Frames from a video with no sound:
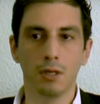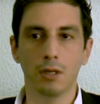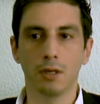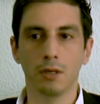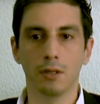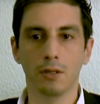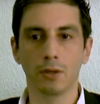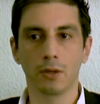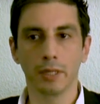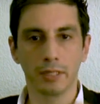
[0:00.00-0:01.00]
Uh,
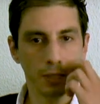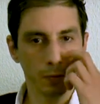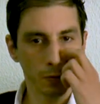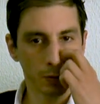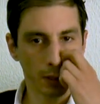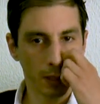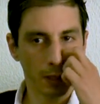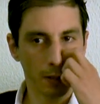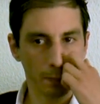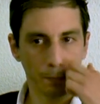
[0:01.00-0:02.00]
the colectivos
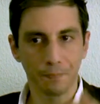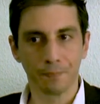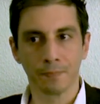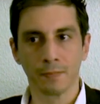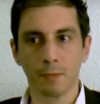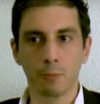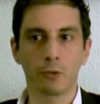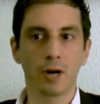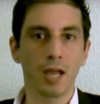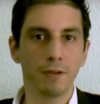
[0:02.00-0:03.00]
are
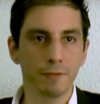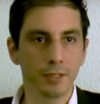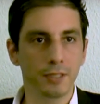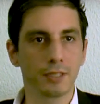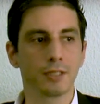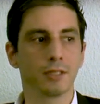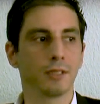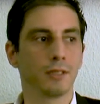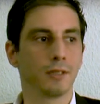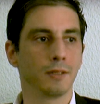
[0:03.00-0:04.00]
private
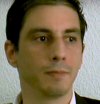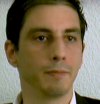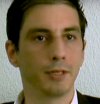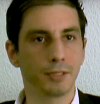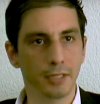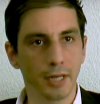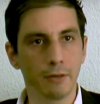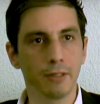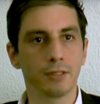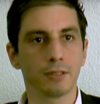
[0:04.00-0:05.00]
uh,
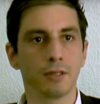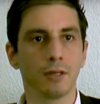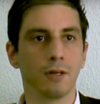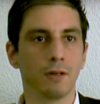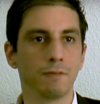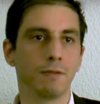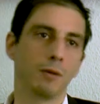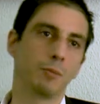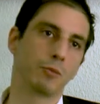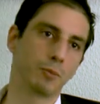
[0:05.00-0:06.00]
mercenaries of
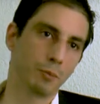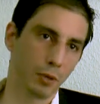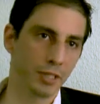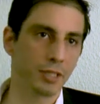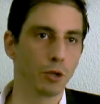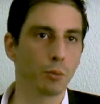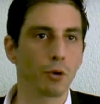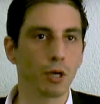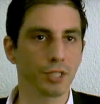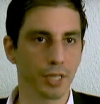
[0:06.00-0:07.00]
a political
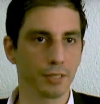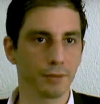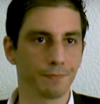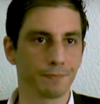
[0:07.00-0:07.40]
project.